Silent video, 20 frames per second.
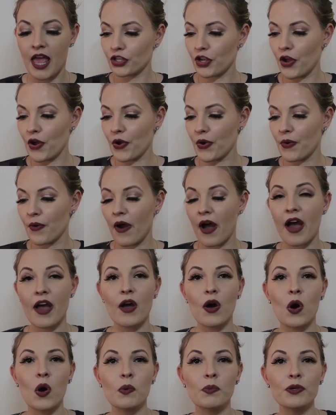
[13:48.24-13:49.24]
So I
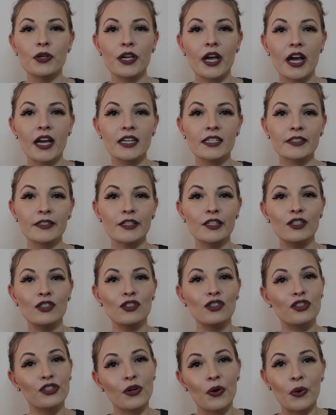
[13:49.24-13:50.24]
hope you guys
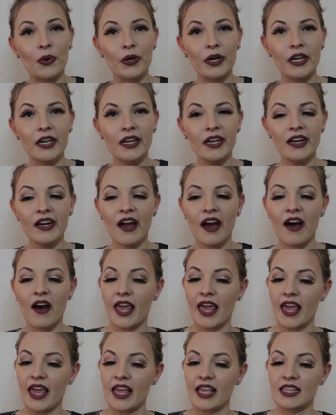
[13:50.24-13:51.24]
enjoyed,
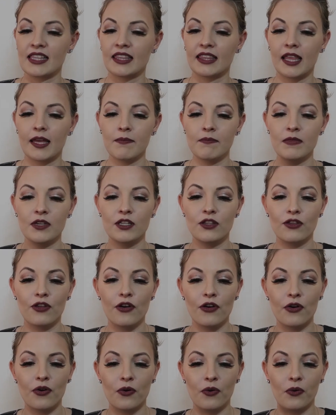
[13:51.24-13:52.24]
and let me
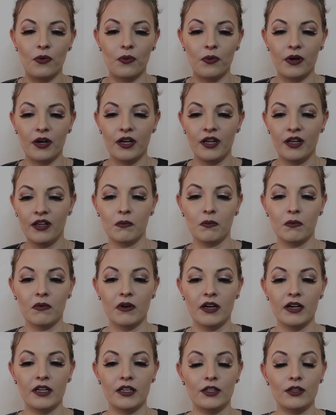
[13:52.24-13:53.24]
know
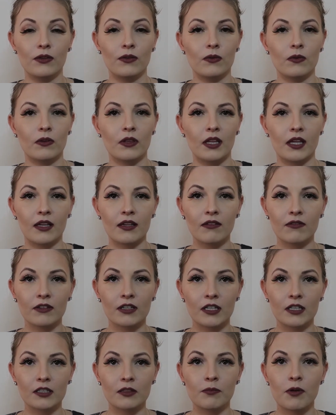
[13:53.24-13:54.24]
what you think of
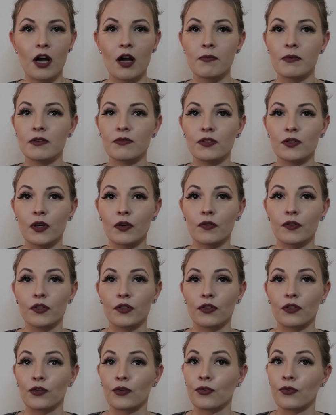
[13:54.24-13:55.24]
Colourpop. If you ever
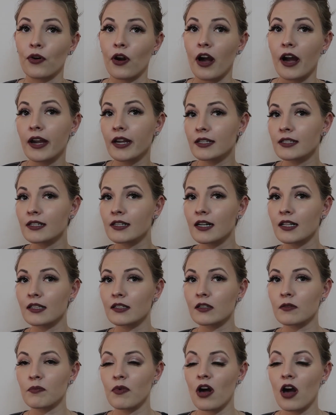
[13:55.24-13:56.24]
tried
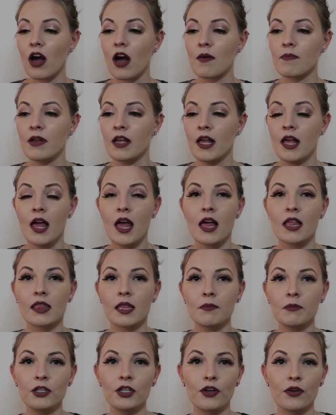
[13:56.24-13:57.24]
Colourpop,
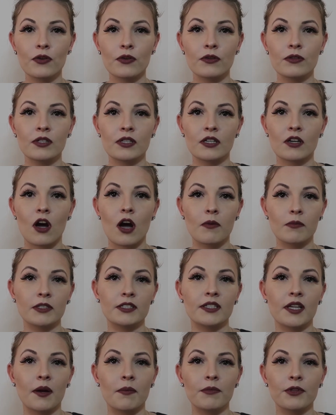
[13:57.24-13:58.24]
let me know in the comments
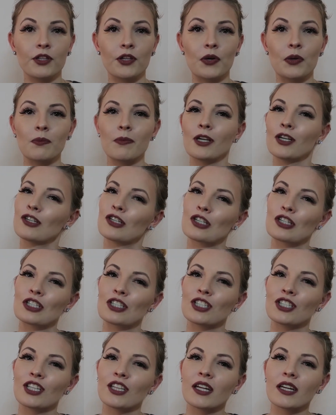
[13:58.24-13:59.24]
down below. Make sure
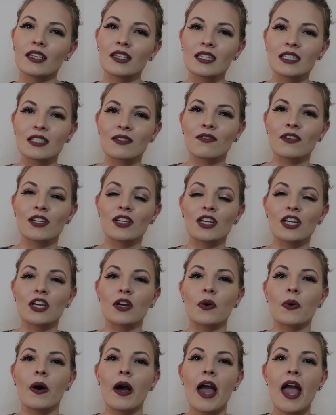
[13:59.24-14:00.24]
to like this
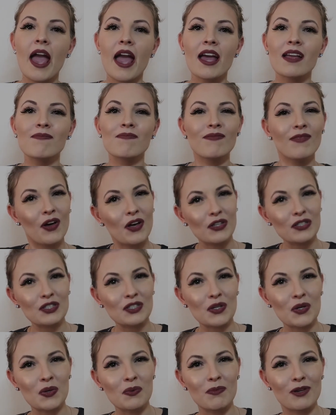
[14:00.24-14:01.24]
video and
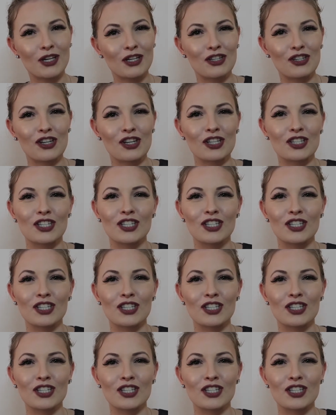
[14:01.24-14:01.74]
also make sure